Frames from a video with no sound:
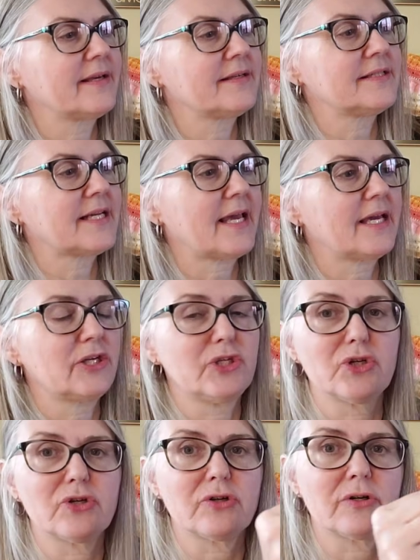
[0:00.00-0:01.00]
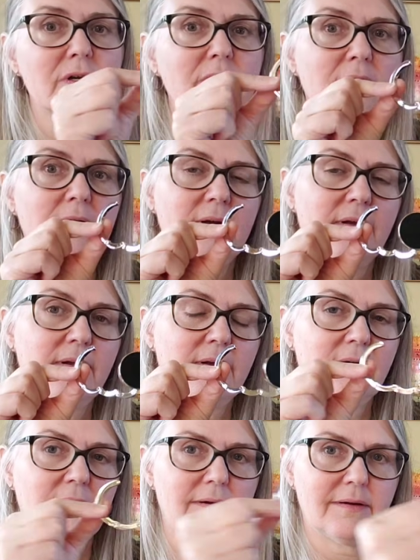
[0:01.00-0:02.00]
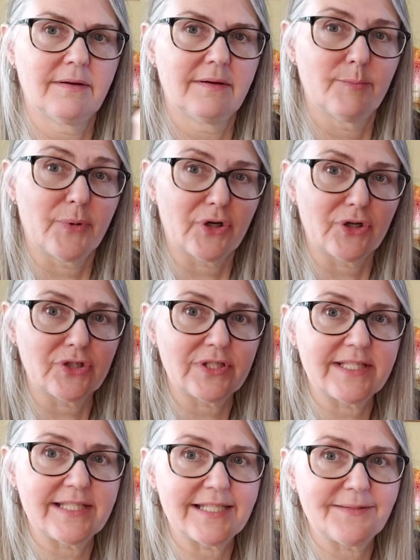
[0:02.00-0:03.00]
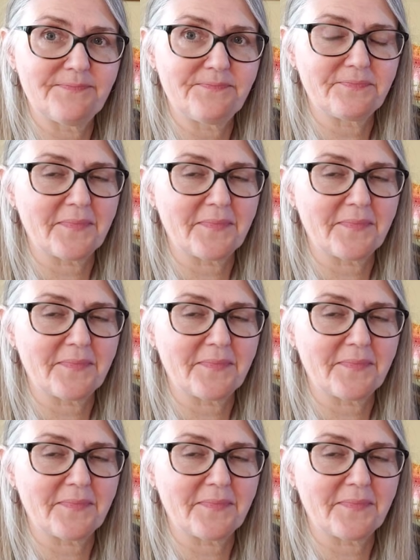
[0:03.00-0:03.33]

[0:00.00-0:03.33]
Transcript: and hang your purse.